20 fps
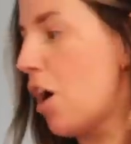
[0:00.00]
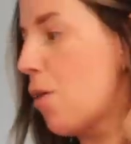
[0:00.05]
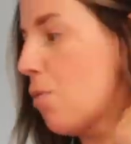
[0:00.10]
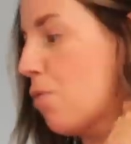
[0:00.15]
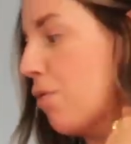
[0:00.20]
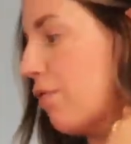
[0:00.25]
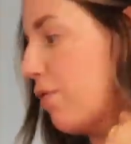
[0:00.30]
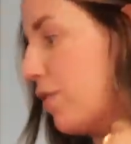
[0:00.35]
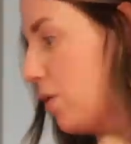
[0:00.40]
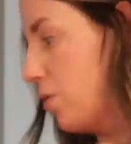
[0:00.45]
I
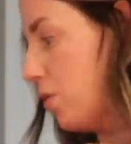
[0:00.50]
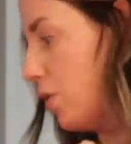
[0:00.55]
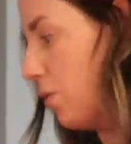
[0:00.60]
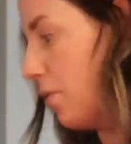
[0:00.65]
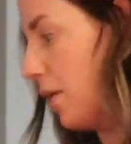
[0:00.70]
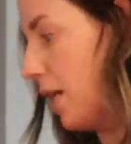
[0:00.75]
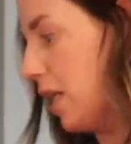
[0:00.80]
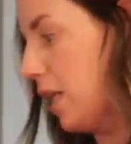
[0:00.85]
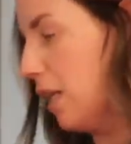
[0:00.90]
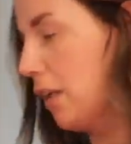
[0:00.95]
will fill
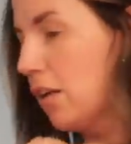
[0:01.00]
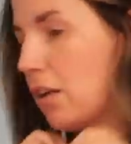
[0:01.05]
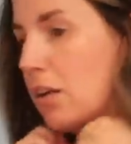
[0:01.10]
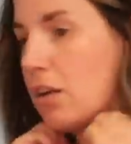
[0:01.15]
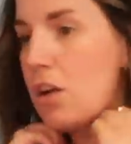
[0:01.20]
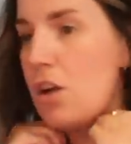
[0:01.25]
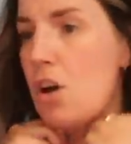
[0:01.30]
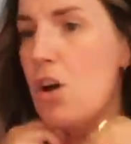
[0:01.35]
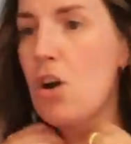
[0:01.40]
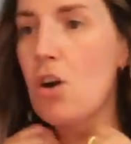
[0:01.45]
you in
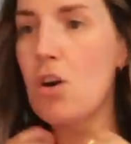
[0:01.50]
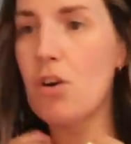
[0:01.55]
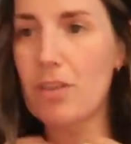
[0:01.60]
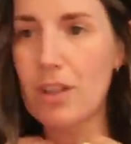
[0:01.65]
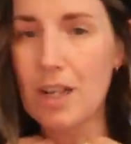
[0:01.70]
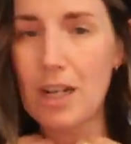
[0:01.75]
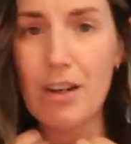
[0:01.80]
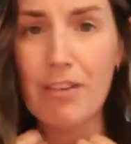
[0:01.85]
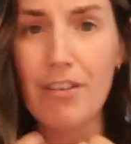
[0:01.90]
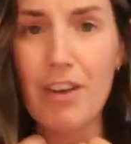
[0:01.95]
on
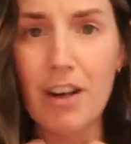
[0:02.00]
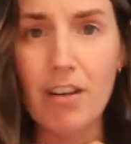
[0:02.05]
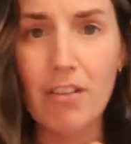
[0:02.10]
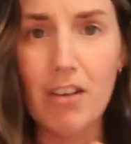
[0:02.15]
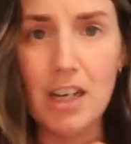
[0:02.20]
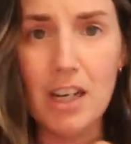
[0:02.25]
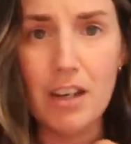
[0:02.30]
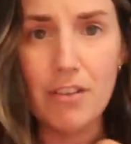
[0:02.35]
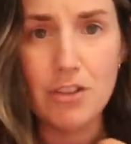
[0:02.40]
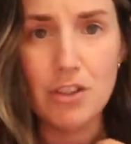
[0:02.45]
the cliffhanger
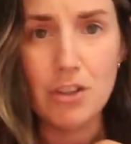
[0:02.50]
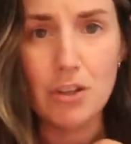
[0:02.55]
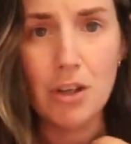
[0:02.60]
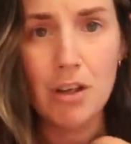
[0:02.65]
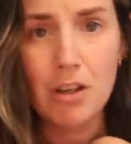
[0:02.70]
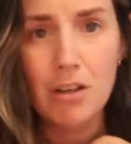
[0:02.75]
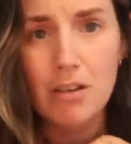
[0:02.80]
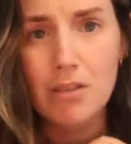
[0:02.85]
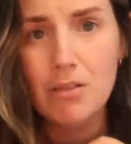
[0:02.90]
I left you.